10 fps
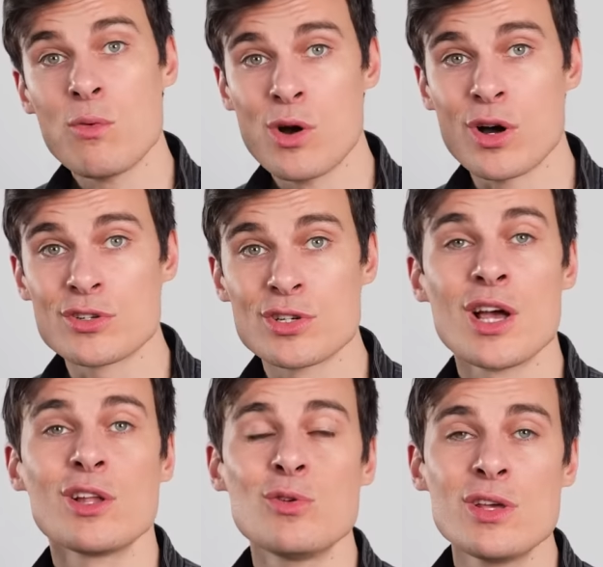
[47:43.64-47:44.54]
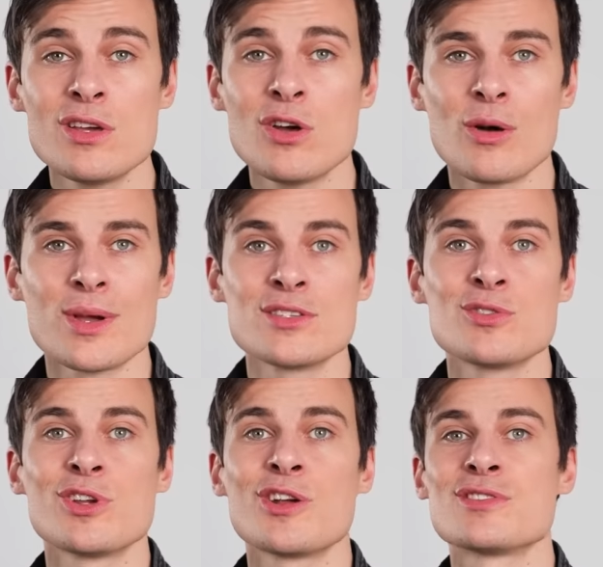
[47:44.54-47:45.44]
watch, look in the
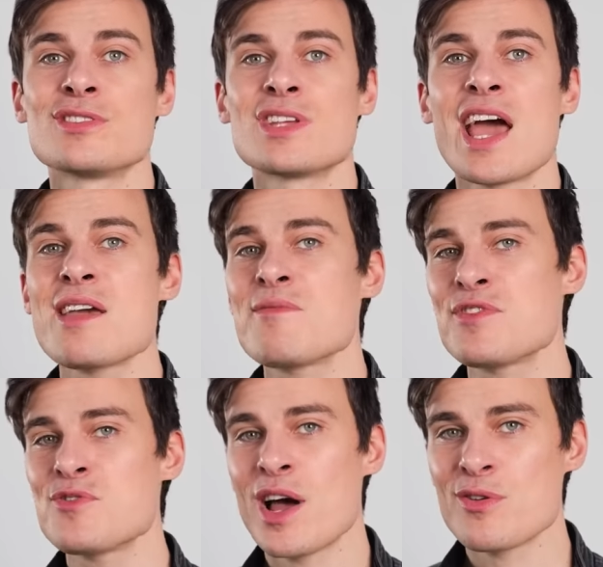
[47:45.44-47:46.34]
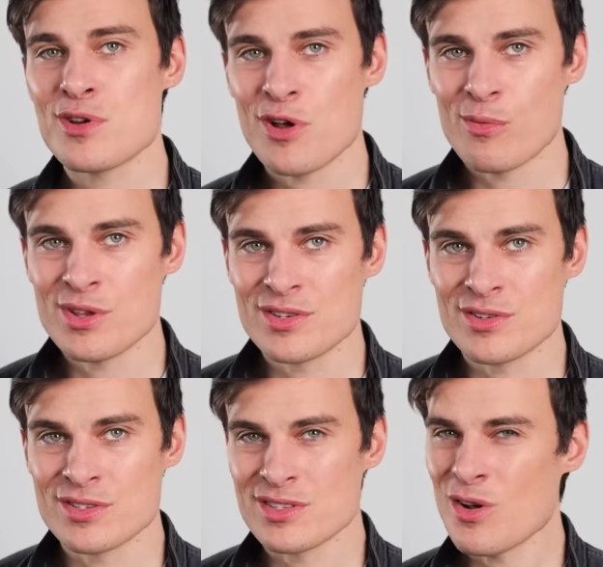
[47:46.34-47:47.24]
comments, you'll notice the same few hundred
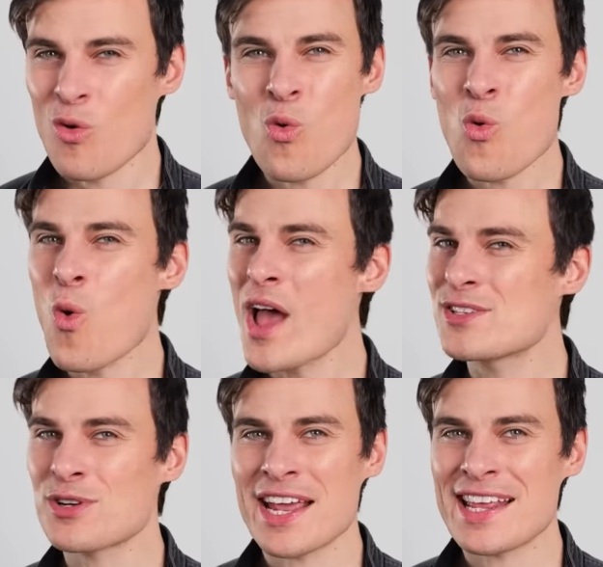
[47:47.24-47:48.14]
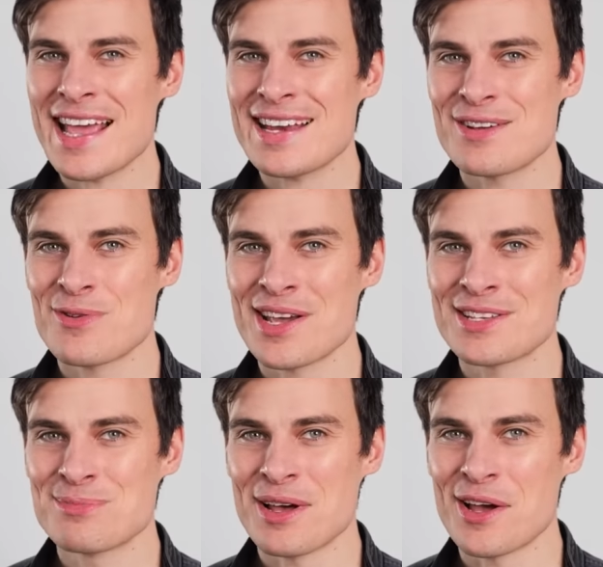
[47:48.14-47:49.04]
commenters. They're always on any
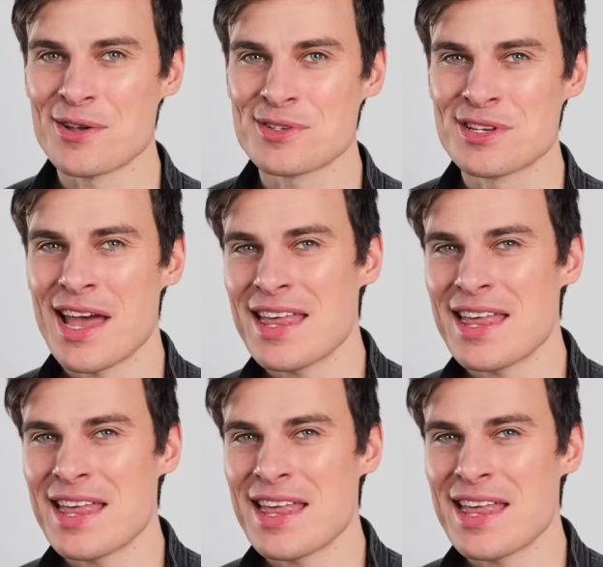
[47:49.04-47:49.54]
anti-Greens post.